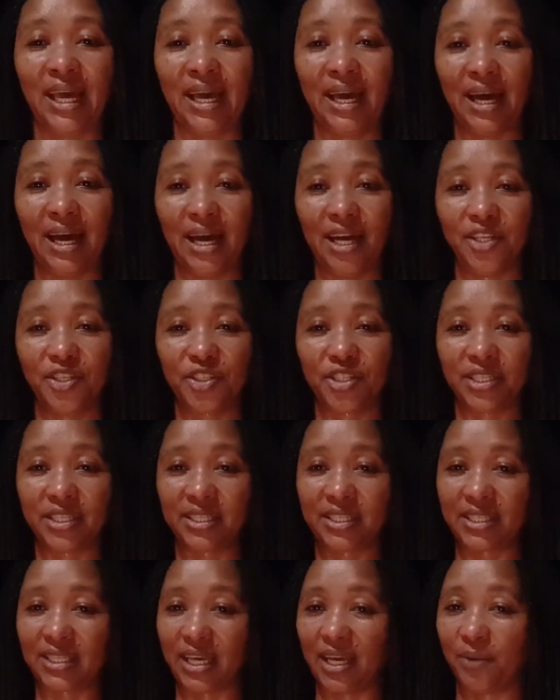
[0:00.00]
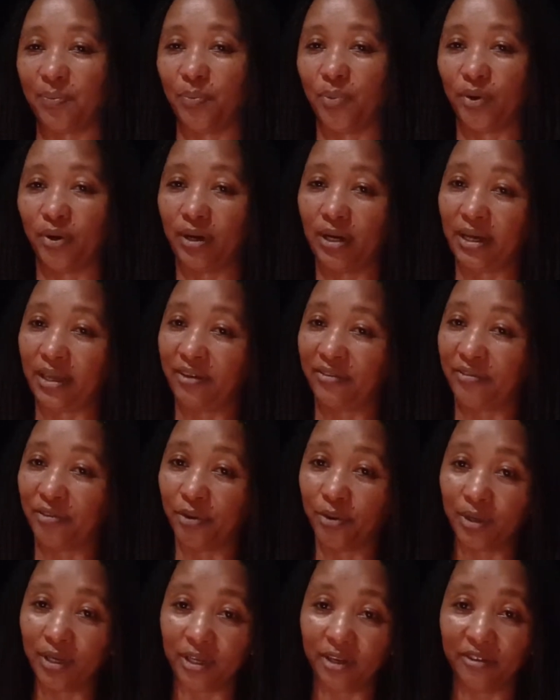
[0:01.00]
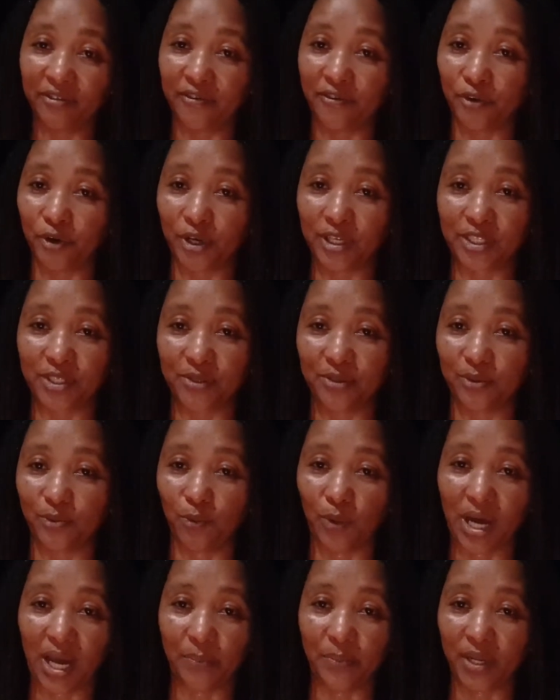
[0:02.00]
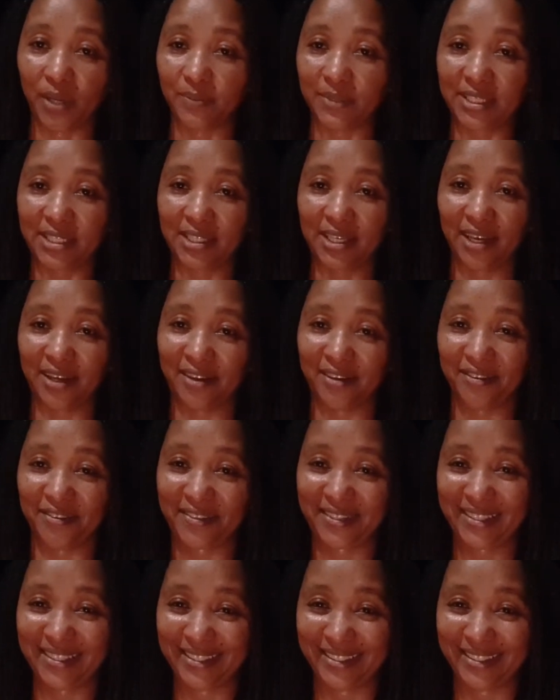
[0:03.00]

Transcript: And she said, boy, if only the floors could wipe themselves.